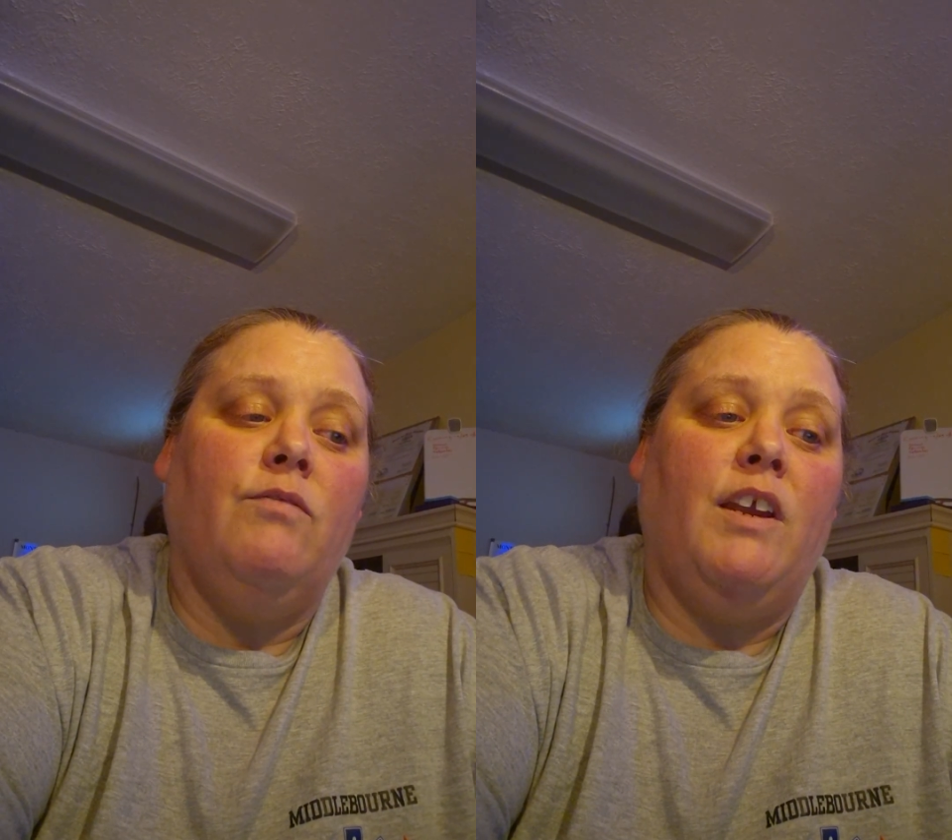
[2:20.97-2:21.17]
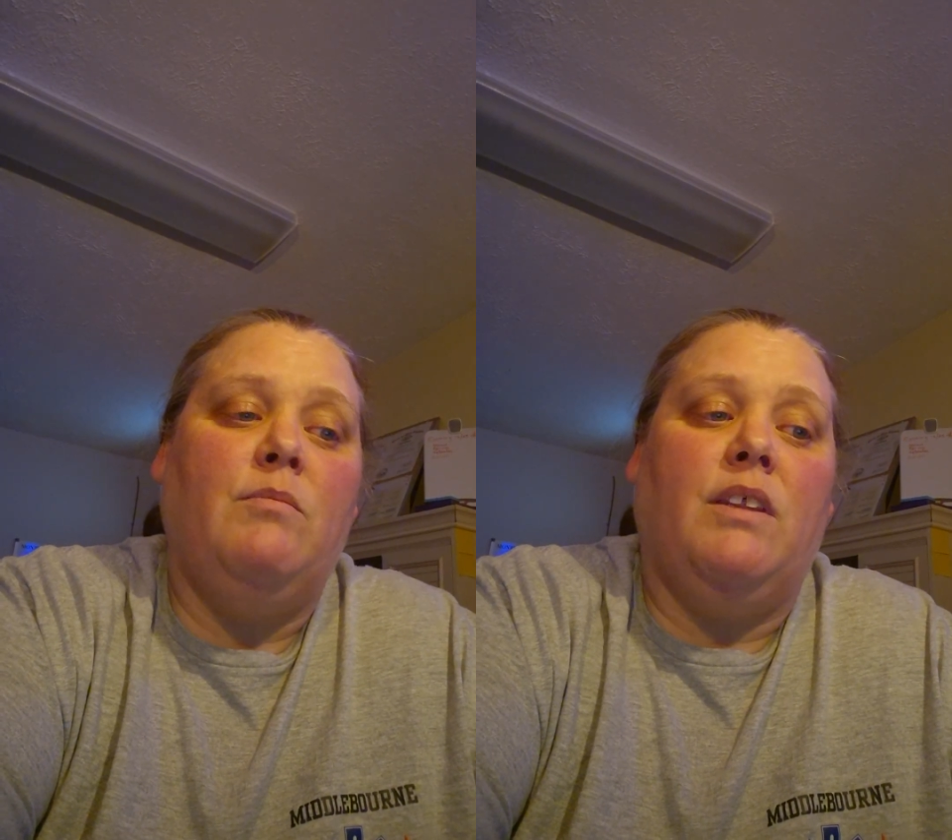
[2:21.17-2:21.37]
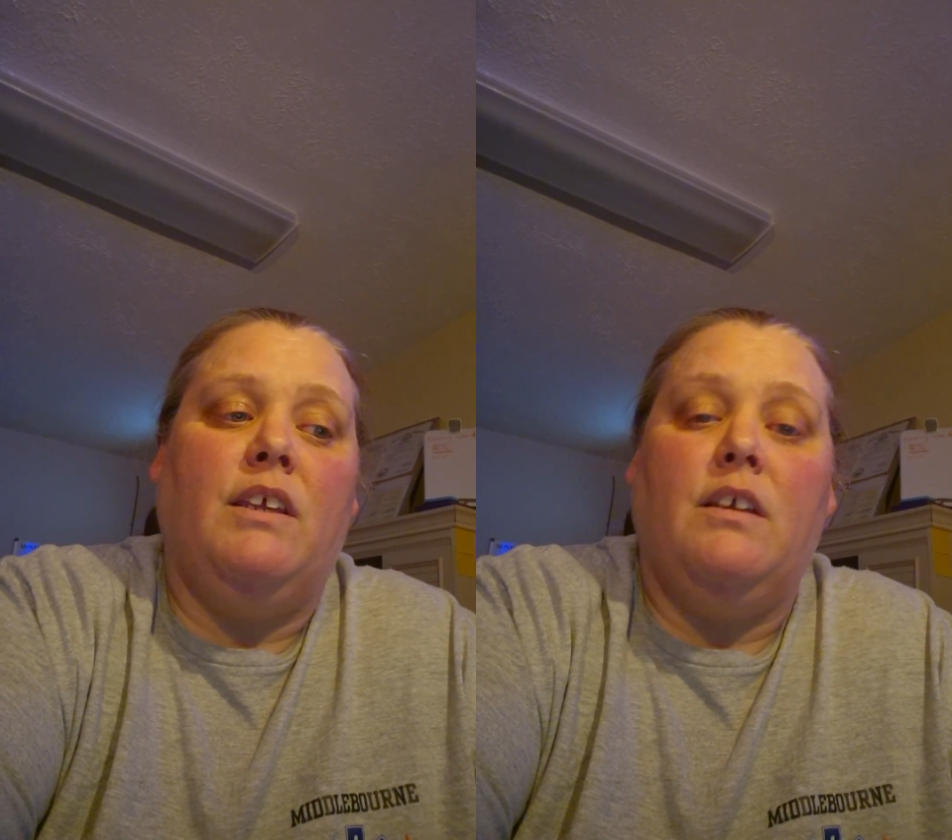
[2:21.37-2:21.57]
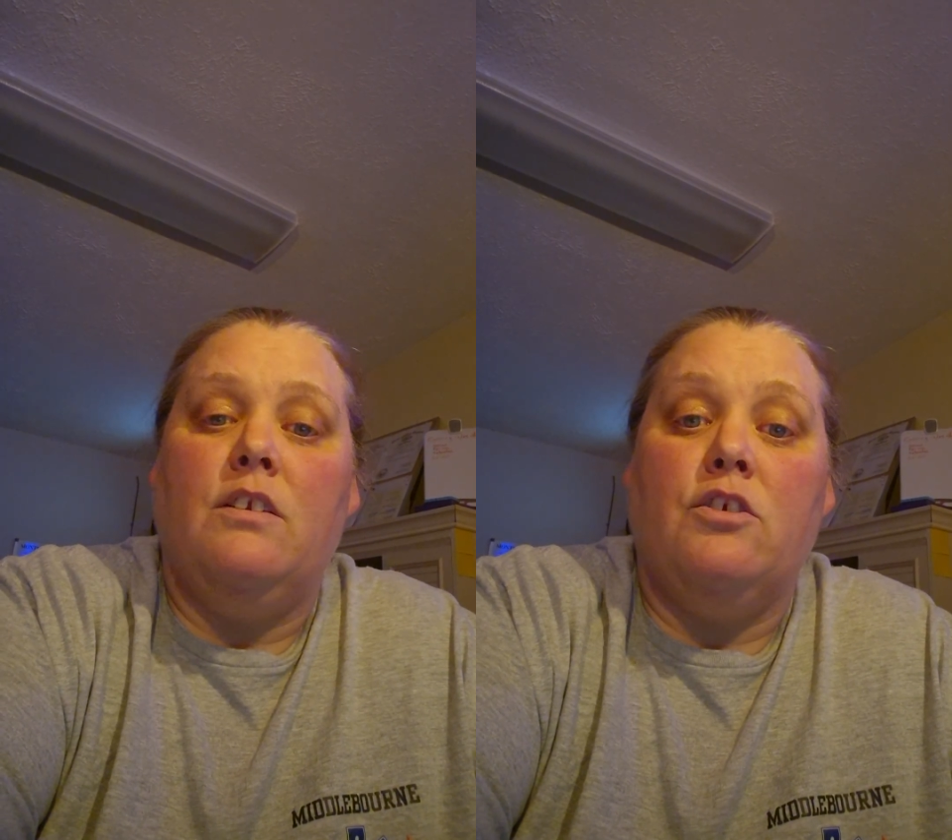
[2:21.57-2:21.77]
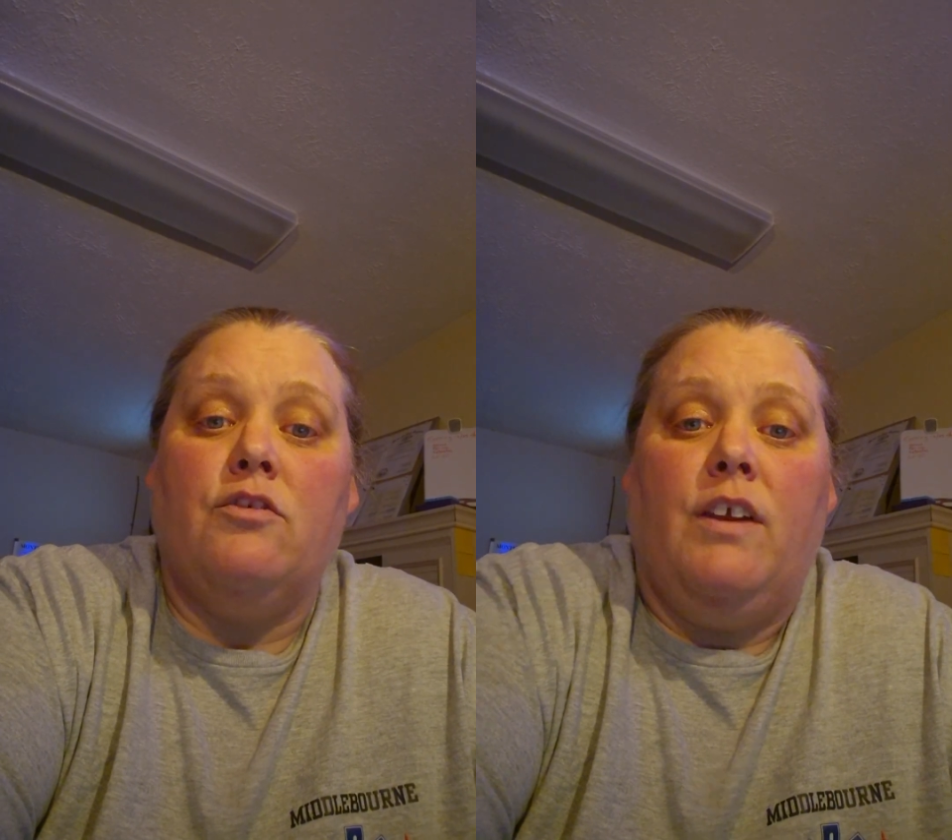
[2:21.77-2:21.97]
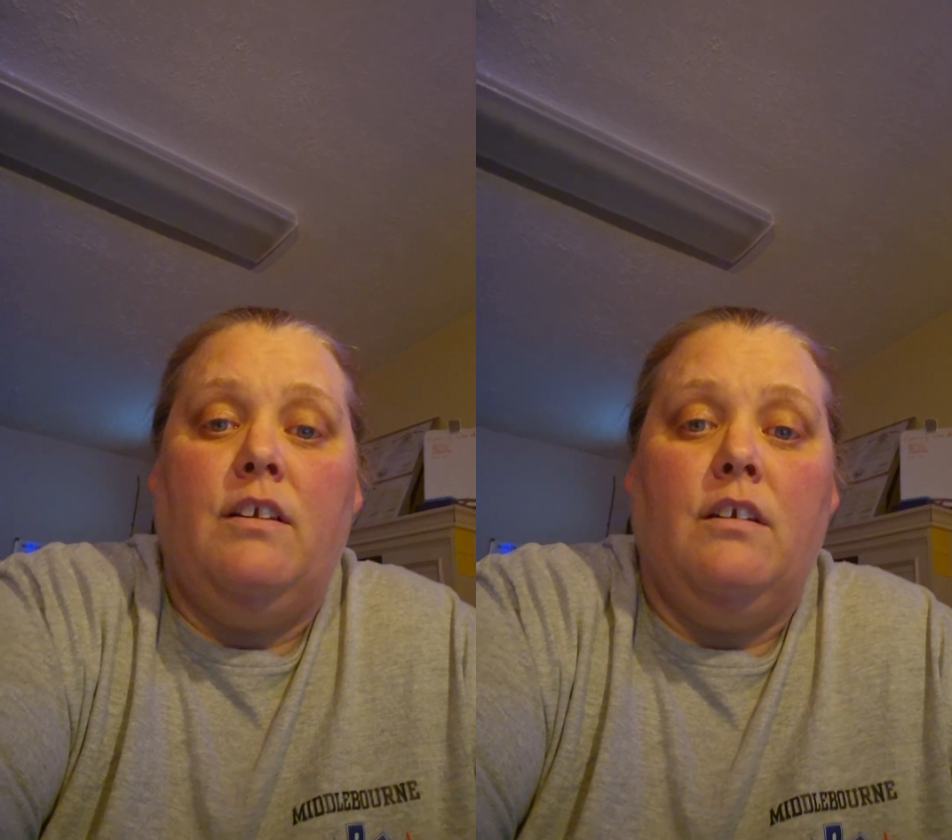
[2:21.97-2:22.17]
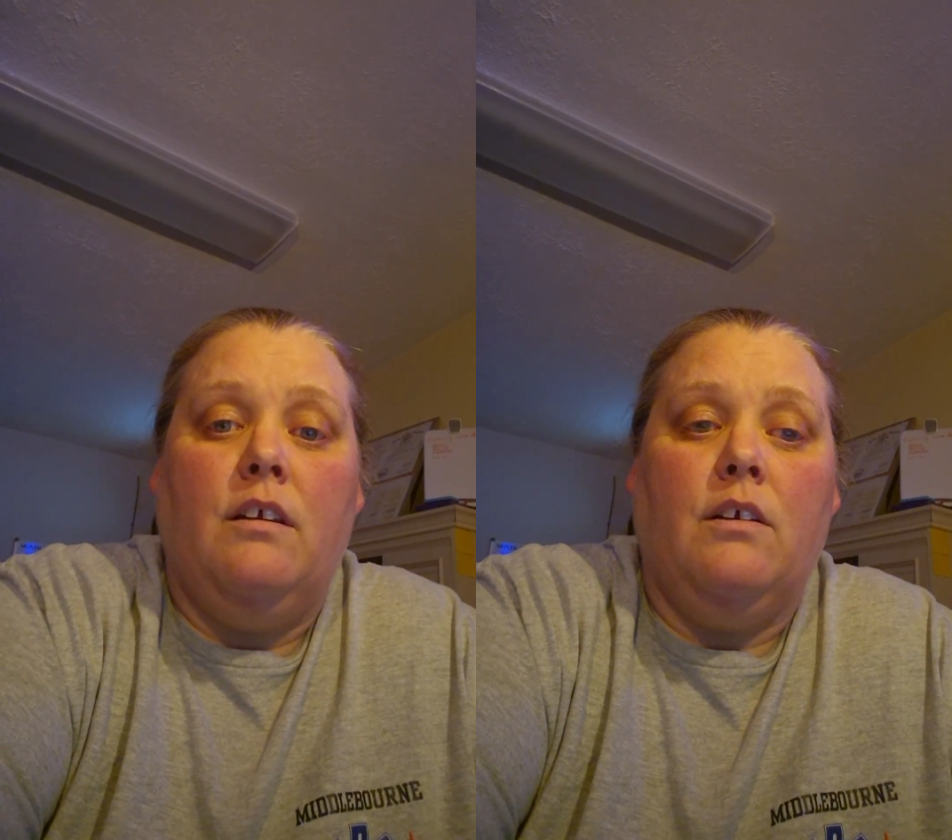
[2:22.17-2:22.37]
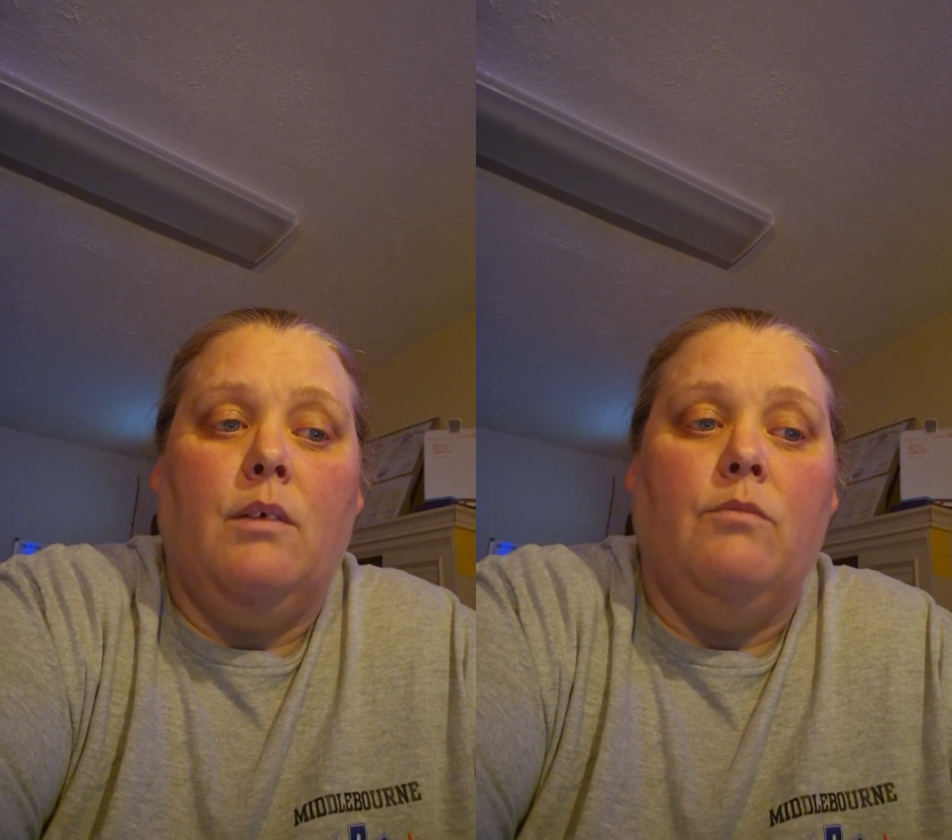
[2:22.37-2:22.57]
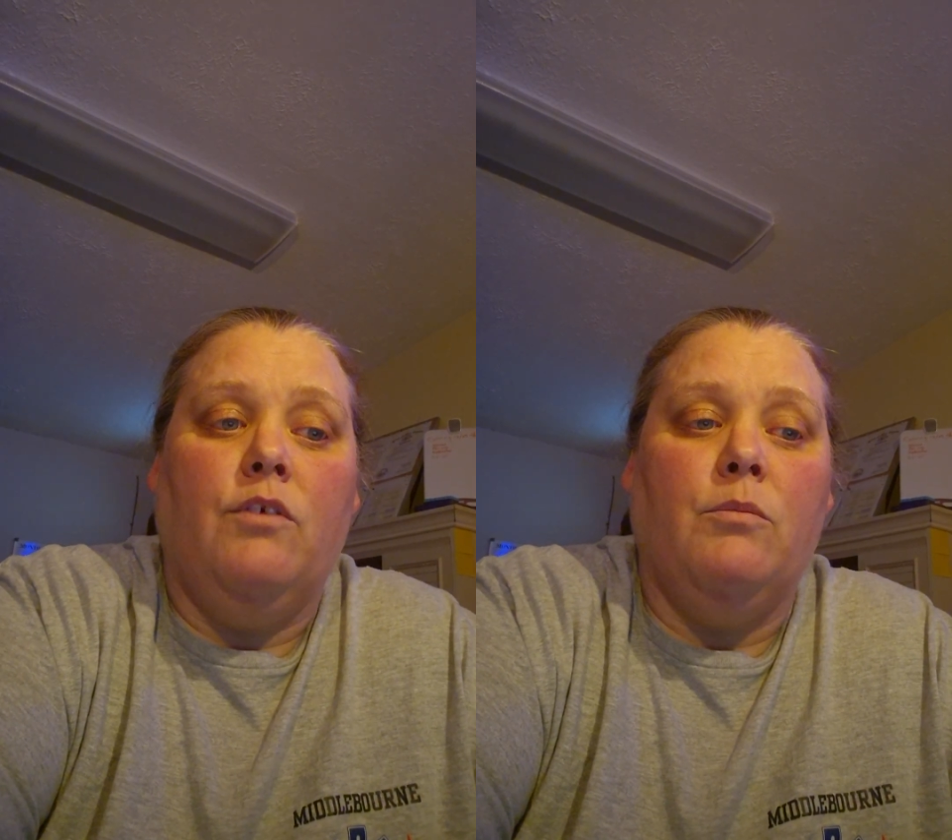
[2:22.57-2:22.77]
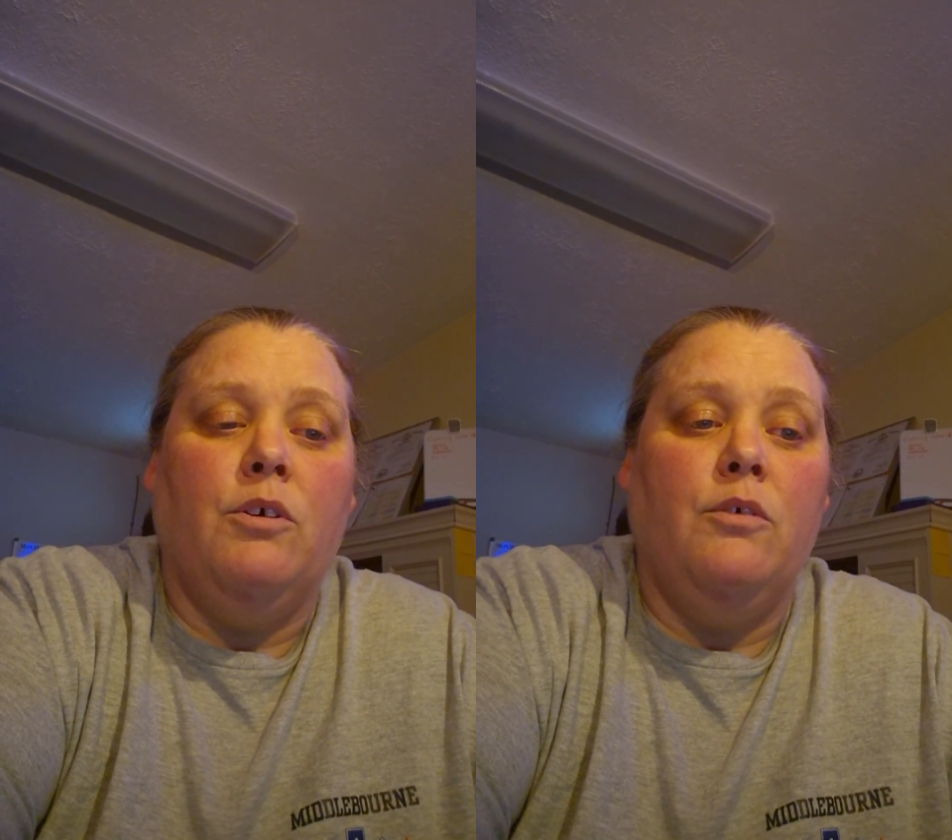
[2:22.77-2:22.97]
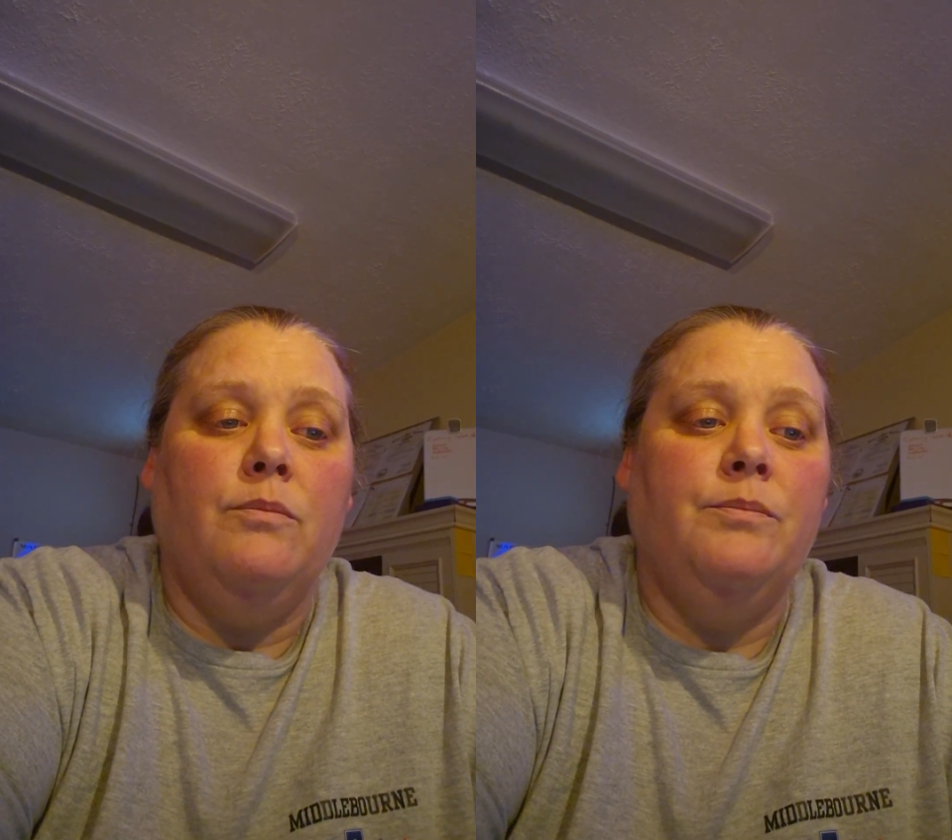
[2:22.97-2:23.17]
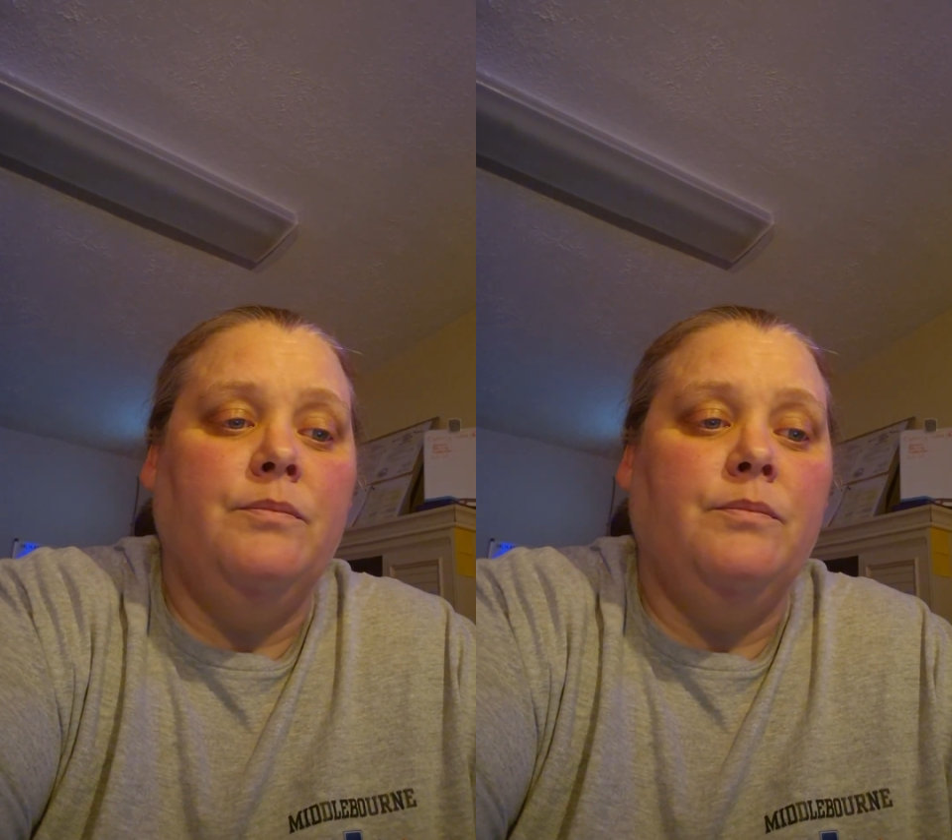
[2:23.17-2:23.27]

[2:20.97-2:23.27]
family constrained and uncomfortable,